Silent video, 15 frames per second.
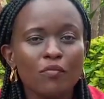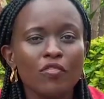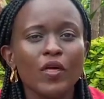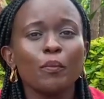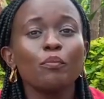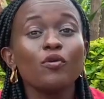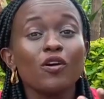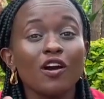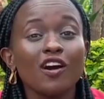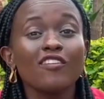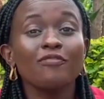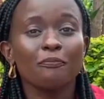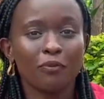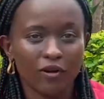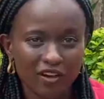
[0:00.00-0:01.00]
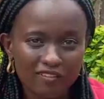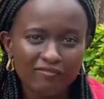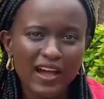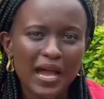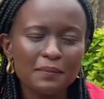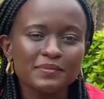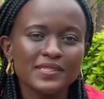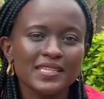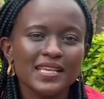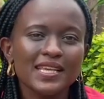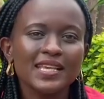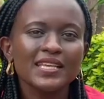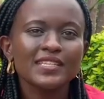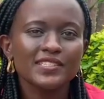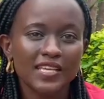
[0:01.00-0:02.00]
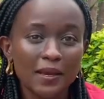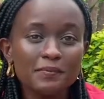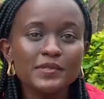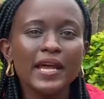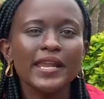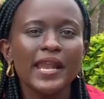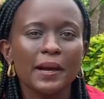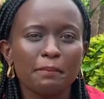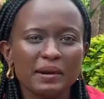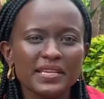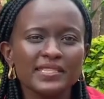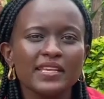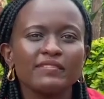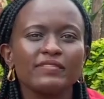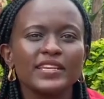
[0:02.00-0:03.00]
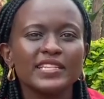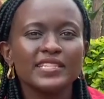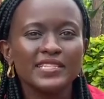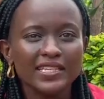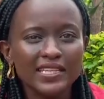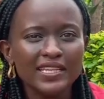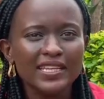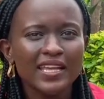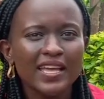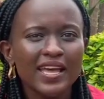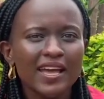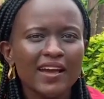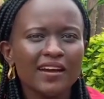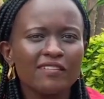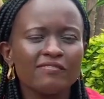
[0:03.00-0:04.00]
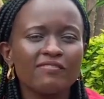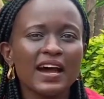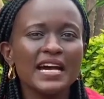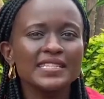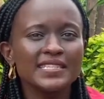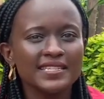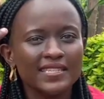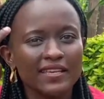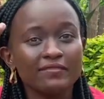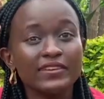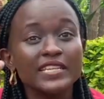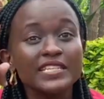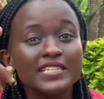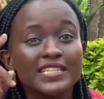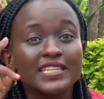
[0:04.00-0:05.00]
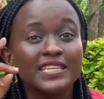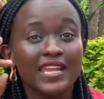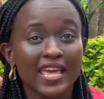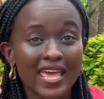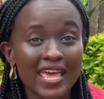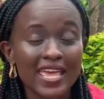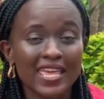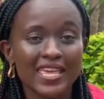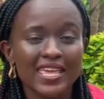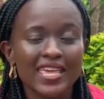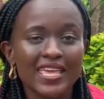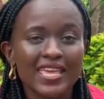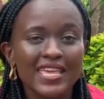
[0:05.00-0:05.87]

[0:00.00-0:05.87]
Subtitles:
The book of Proverbs, chapter number 17, verse 17a.